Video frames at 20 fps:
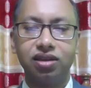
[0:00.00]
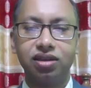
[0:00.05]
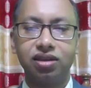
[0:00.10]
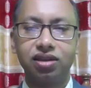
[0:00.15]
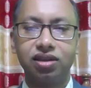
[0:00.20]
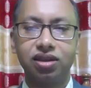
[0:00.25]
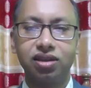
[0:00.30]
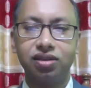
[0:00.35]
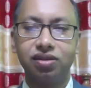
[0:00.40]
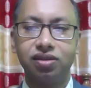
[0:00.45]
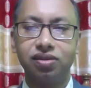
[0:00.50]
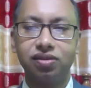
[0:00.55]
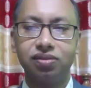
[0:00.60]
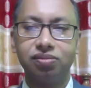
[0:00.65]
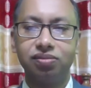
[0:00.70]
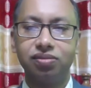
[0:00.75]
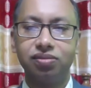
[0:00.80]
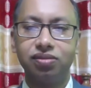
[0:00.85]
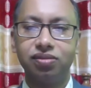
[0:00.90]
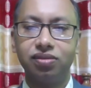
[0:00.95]

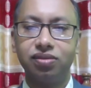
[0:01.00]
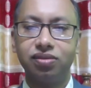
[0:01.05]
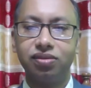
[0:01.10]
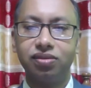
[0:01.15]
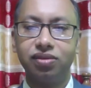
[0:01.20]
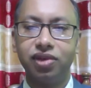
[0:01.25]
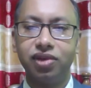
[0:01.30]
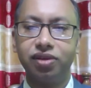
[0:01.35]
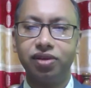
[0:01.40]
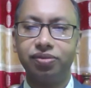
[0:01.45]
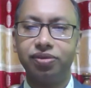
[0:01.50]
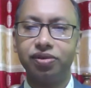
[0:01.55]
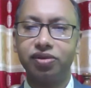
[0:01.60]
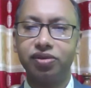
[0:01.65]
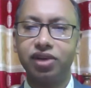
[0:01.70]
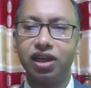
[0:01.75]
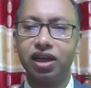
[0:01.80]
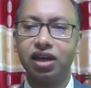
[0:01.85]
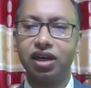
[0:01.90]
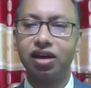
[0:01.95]
So if you
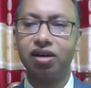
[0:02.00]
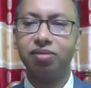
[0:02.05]
think